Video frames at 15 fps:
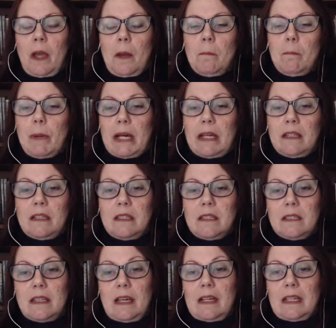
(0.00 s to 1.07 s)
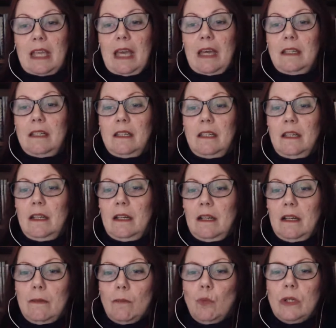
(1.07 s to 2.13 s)
But again,
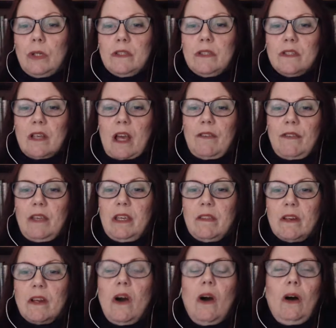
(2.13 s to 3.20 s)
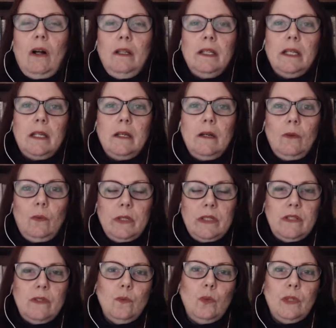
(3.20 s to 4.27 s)
it was, I think the calling
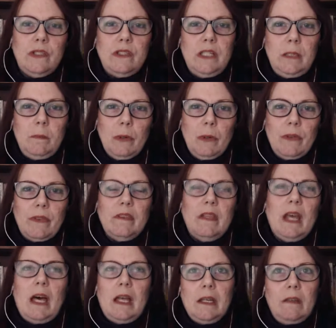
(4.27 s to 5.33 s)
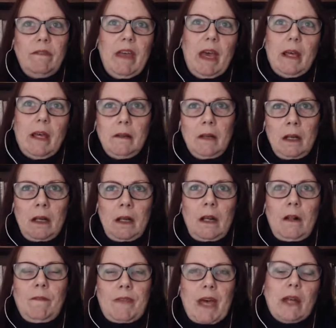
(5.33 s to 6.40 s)
was deeper than that. And that
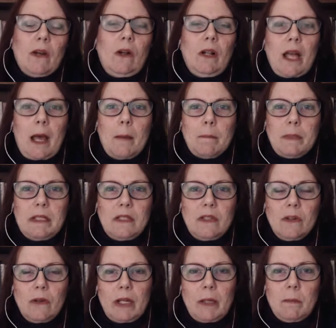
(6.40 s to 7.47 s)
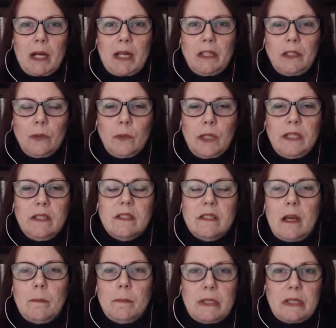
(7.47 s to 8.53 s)
all happened during my Uranus
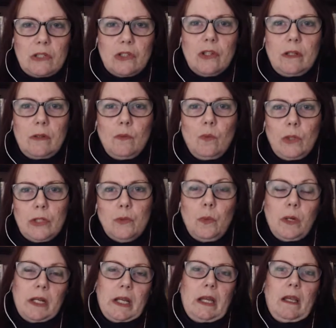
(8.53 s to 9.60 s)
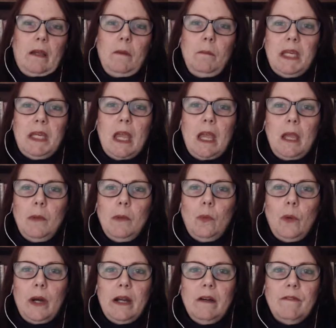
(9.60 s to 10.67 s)
opposition, was when I became
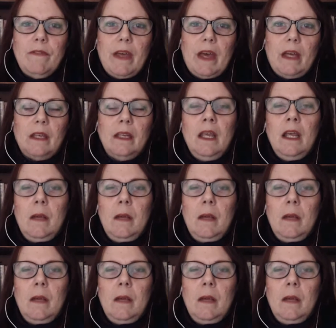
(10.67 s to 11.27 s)
aware of that.